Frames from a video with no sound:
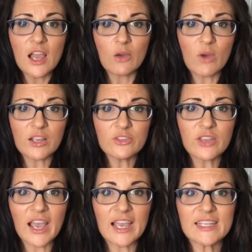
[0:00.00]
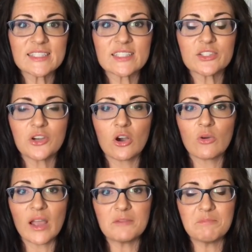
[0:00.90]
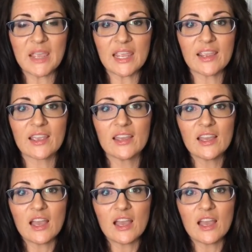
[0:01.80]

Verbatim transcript: I want you guys to go and make